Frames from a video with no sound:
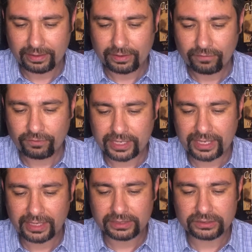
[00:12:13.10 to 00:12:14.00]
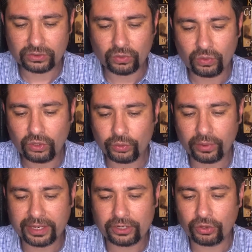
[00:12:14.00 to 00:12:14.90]
for kings and all who are
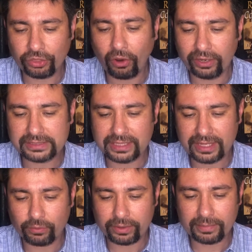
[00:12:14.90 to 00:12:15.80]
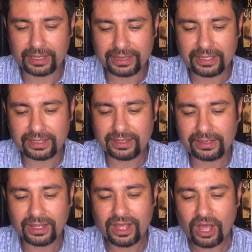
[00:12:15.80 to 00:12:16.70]
in authority, that we may lead
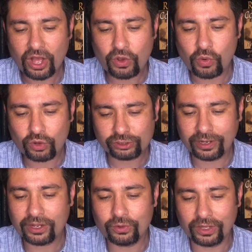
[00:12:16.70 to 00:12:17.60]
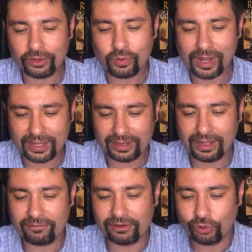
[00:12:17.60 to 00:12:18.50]
a tranquil and quiet
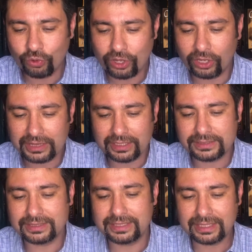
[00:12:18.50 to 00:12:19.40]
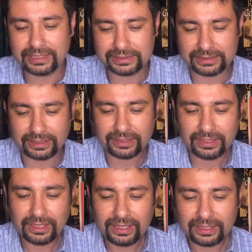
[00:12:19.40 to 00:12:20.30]
life in all godliness and dignity.
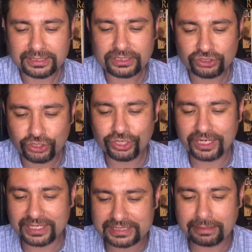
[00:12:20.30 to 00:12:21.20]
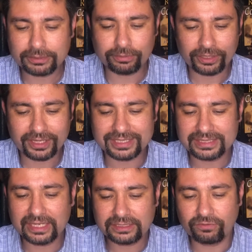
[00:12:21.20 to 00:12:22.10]
This is good and acceptable in the
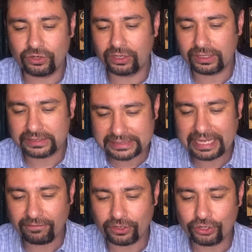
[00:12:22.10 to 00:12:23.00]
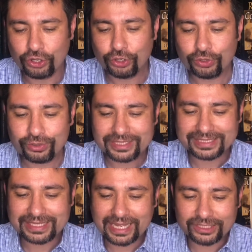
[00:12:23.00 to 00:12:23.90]
sight of God our Saviour, who
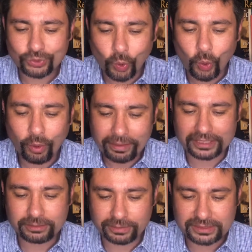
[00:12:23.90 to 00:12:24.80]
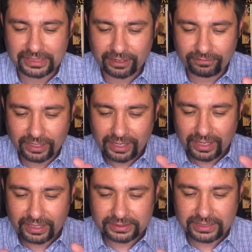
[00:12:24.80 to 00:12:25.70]
desires all men to be saved
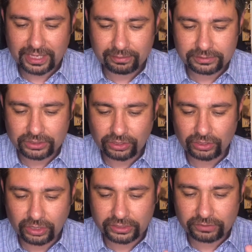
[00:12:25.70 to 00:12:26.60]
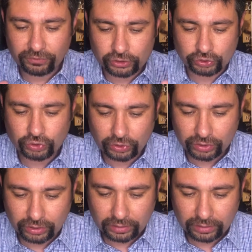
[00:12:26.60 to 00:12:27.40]
and to come to the knowledge of the truth.